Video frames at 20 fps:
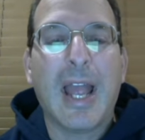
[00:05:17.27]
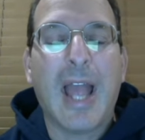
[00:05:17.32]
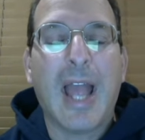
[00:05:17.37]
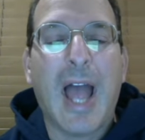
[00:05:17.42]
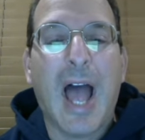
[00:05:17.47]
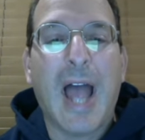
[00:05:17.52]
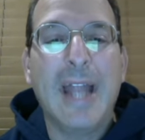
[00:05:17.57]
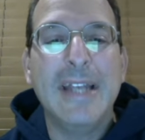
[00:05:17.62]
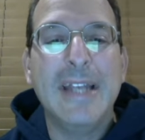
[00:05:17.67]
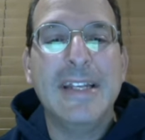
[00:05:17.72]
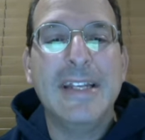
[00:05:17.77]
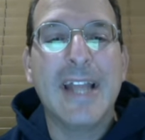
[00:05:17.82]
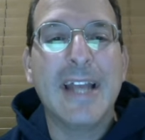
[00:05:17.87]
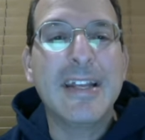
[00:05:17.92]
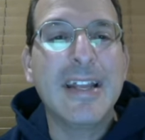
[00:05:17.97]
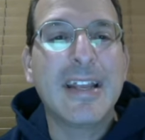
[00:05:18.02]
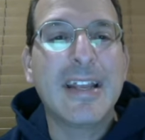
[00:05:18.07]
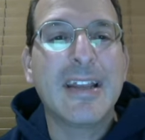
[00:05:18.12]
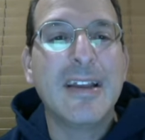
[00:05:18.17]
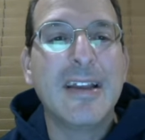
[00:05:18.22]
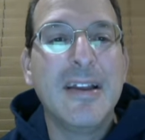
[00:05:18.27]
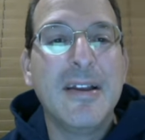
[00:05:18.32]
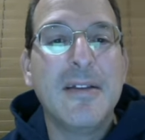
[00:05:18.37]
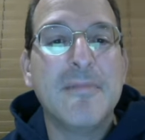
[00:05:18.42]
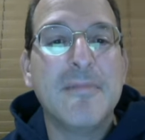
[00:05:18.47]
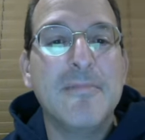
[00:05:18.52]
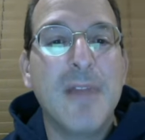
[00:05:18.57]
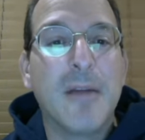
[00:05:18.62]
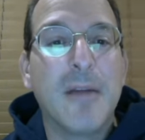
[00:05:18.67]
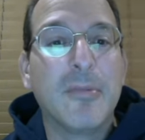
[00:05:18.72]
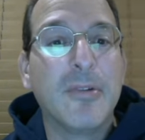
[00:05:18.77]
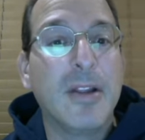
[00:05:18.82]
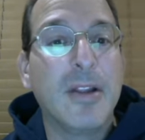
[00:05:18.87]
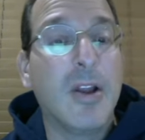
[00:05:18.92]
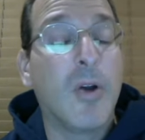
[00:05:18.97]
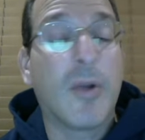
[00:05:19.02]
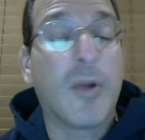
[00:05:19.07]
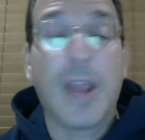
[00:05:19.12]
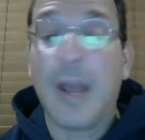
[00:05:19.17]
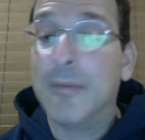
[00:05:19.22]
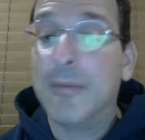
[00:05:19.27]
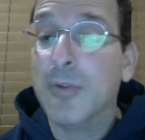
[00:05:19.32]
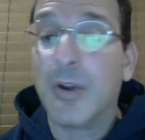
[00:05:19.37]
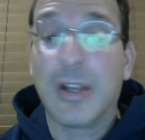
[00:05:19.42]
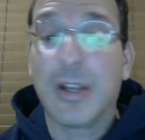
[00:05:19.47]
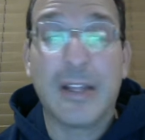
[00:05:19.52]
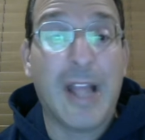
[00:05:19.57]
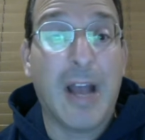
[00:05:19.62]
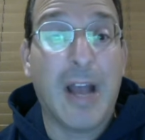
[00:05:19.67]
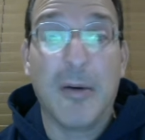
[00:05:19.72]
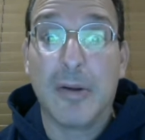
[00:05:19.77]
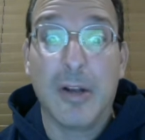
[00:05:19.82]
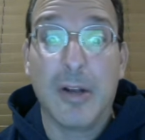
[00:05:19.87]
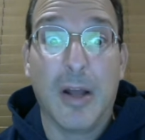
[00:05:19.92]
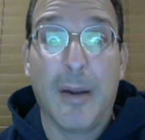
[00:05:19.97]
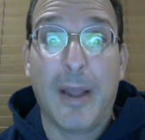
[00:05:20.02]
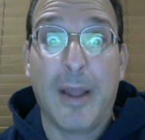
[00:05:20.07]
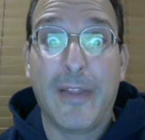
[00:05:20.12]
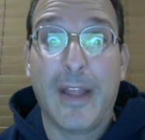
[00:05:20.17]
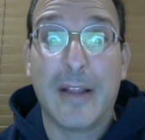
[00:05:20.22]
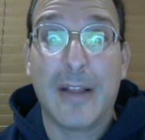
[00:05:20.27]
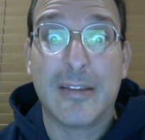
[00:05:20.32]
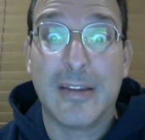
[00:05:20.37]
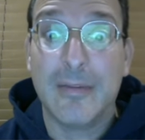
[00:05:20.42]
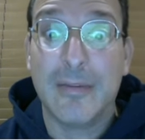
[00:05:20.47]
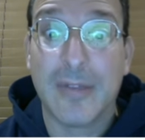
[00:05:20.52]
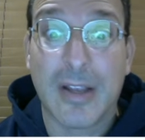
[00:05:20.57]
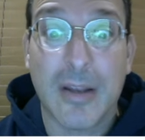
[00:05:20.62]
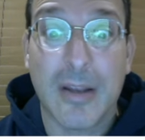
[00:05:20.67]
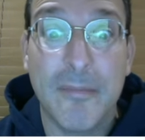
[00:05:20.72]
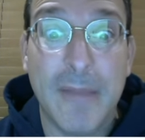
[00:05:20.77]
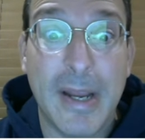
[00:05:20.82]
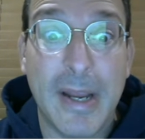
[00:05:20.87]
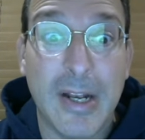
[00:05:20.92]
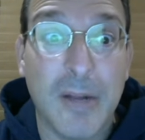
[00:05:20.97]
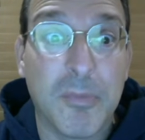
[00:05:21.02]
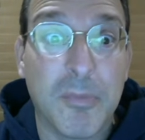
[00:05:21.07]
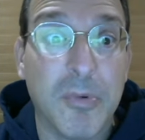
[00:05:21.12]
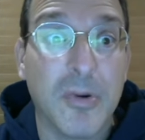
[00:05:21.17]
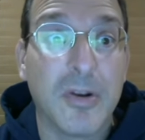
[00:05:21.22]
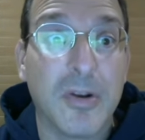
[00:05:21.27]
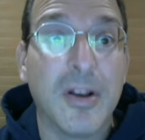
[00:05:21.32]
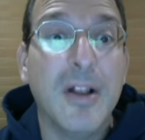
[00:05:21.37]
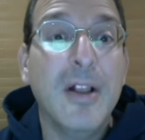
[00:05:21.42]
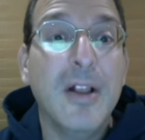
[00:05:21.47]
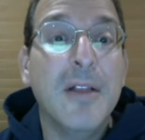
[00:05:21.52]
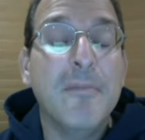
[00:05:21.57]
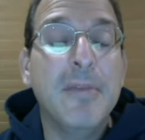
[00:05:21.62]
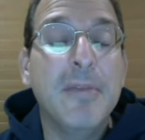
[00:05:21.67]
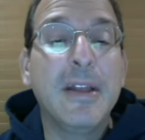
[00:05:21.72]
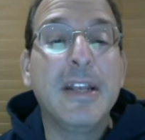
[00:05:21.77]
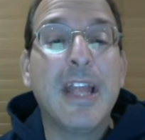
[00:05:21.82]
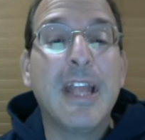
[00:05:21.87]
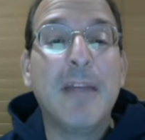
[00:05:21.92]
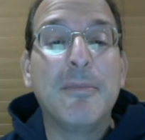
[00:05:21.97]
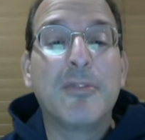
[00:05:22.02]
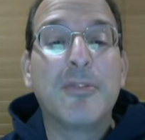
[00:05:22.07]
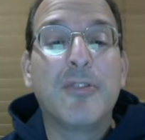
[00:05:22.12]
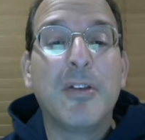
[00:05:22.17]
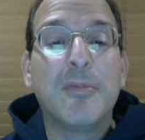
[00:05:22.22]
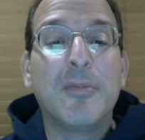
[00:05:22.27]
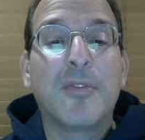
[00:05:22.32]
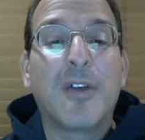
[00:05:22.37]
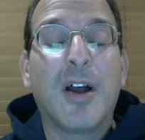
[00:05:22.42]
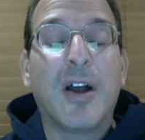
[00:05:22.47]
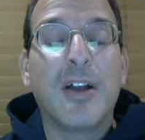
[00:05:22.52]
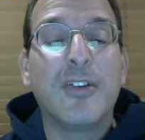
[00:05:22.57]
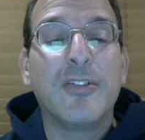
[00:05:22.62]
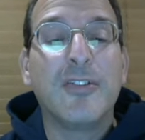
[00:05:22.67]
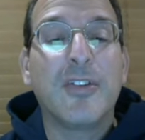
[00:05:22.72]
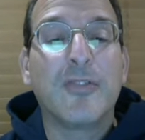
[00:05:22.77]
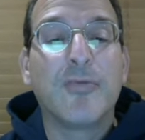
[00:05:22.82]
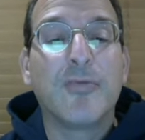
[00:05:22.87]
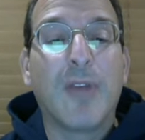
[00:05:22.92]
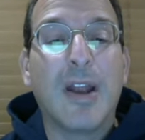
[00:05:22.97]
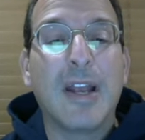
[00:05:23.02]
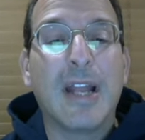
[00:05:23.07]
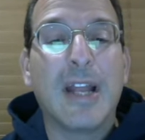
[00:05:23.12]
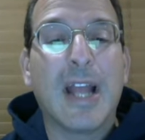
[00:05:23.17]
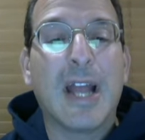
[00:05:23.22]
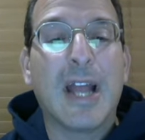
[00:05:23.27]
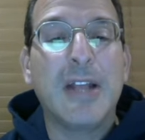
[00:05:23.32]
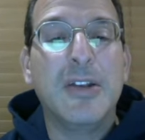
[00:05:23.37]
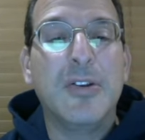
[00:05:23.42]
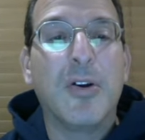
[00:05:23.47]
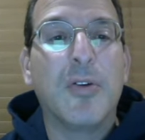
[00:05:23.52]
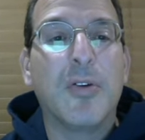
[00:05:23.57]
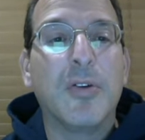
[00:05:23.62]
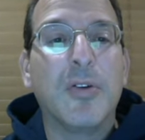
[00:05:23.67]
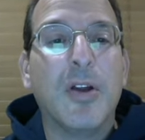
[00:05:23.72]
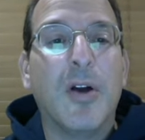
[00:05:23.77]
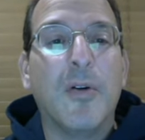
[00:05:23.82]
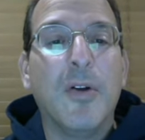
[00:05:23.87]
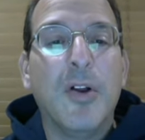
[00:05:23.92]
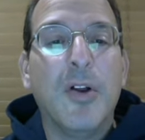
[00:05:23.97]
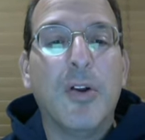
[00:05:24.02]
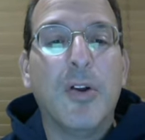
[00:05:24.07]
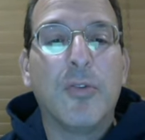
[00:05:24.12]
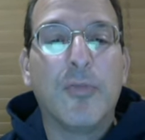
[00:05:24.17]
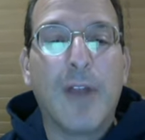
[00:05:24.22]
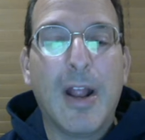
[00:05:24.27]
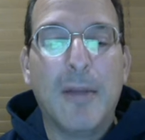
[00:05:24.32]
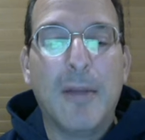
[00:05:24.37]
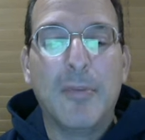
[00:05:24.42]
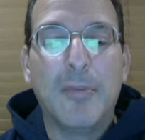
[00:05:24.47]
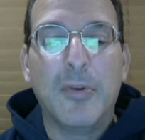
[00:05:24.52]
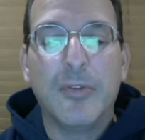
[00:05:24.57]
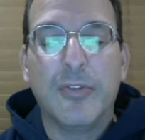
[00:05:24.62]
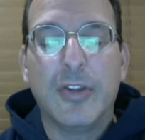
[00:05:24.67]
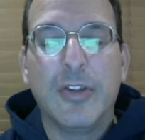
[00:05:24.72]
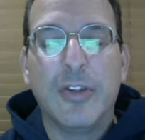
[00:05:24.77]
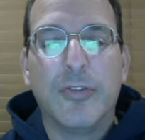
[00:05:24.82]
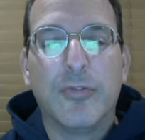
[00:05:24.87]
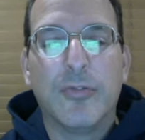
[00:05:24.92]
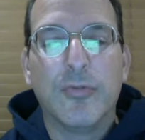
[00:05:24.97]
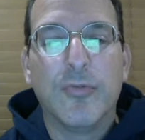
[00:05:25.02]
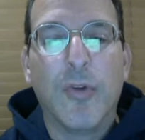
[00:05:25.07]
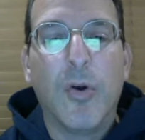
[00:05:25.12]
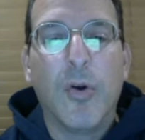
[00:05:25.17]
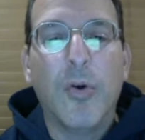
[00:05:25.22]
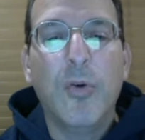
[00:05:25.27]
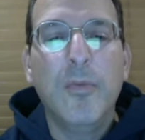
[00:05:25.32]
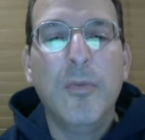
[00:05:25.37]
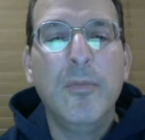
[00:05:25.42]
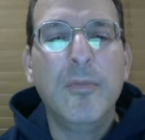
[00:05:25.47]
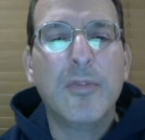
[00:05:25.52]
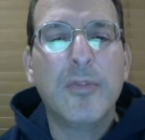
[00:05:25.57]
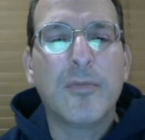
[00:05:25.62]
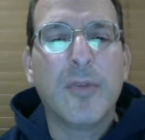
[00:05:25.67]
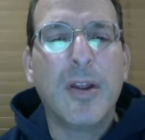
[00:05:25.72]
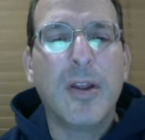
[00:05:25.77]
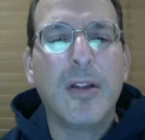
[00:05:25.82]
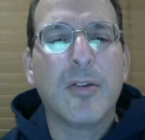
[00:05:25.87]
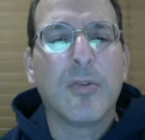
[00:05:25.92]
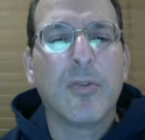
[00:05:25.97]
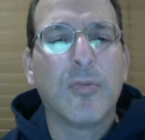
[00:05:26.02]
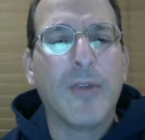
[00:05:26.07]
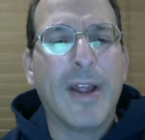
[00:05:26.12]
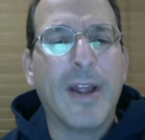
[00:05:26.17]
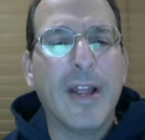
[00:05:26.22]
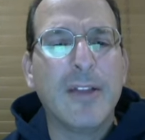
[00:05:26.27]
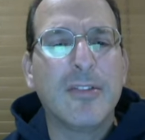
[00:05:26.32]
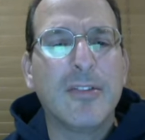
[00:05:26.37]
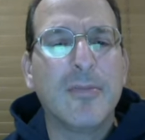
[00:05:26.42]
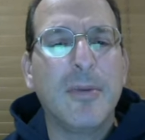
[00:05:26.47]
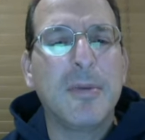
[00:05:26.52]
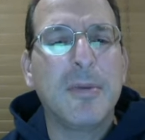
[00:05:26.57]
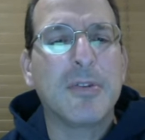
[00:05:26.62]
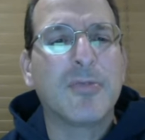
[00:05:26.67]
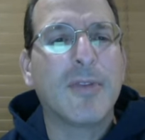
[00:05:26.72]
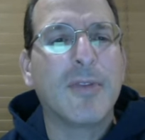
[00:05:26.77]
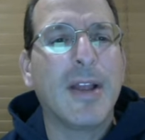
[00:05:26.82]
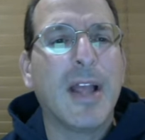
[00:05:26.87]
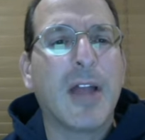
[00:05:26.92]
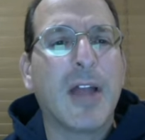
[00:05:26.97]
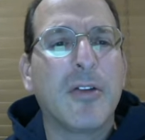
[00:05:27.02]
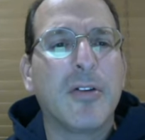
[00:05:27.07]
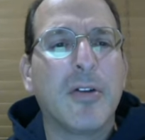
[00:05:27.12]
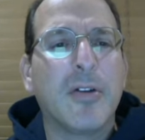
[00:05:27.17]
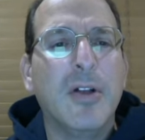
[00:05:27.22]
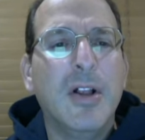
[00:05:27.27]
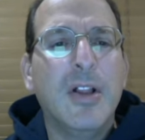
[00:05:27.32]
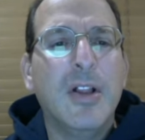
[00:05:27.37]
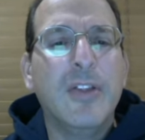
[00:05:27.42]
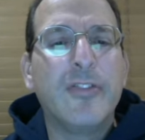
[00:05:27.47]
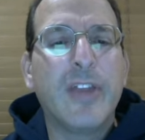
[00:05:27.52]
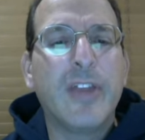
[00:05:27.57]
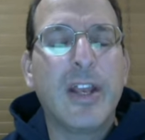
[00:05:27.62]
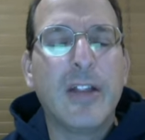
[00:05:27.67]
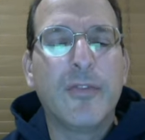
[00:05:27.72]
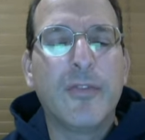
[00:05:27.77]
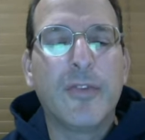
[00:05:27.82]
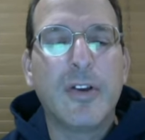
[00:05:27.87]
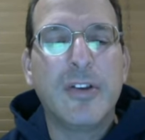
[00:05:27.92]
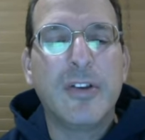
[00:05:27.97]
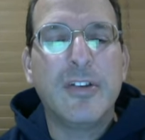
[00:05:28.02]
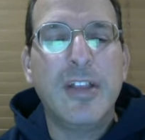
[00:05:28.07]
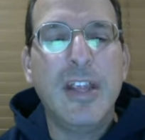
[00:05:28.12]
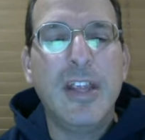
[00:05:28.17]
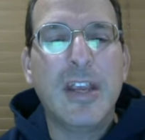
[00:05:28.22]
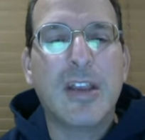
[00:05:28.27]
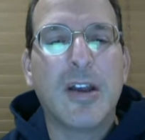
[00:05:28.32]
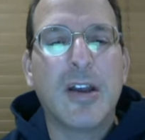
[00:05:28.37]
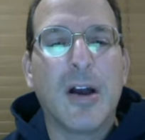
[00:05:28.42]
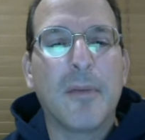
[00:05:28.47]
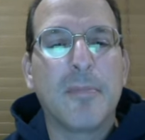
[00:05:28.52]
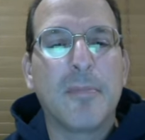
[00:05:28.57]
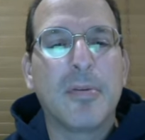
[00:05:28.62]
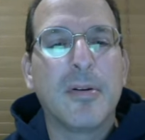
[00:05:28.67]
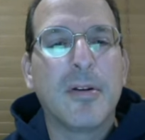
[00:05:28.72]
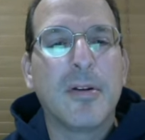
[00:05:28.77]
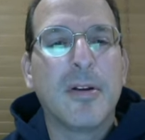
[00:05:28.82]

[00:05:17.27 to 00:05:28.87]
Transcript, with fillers: I- Eidetic? memory. Okay, I'm looking that one Oh, That seems like a made up word. Big name stream of consciousness writing. I don't know. Rambles is to roams, right? Or rants. Maybe it's rant. I don't know. Setting for a teacup.